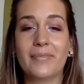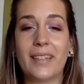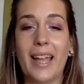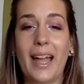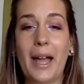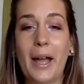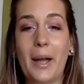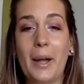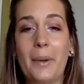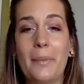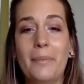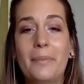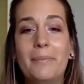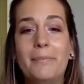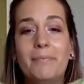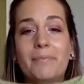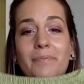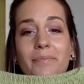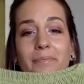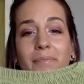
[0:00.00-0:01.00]

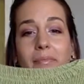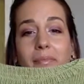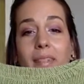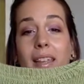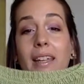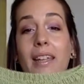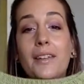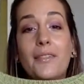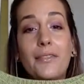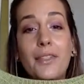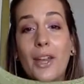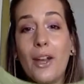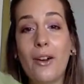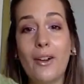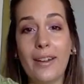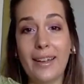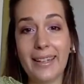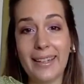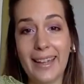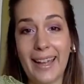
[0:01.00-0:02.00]
If there
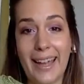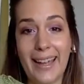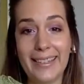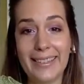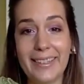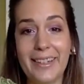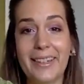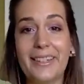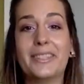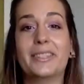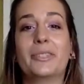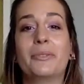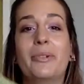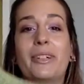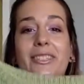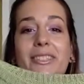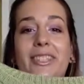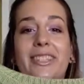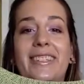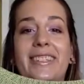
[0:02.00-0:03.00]
are any hand dyers
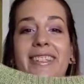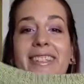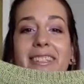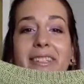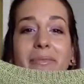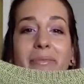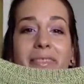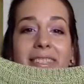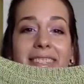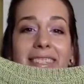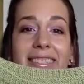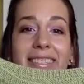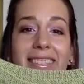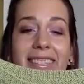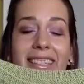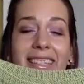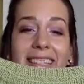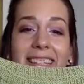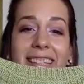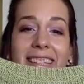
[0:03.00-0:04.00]
watching this, please
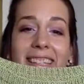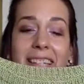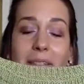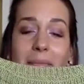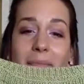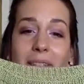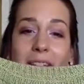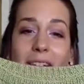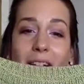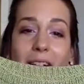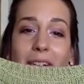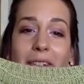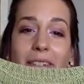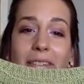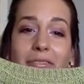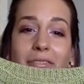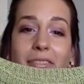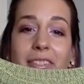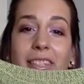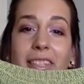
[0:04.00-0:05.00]
let me know
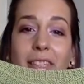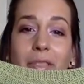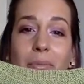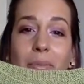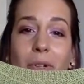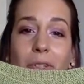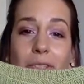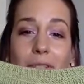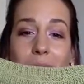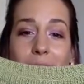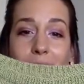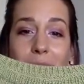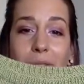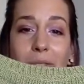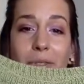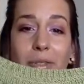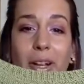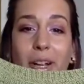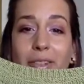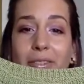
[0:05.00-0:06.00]
if it is possible
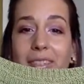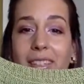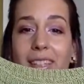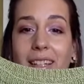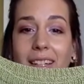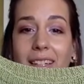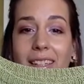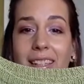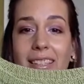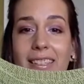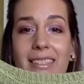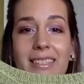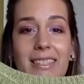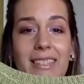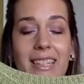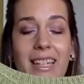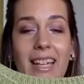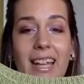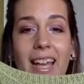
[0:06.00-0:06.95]
to over dye this,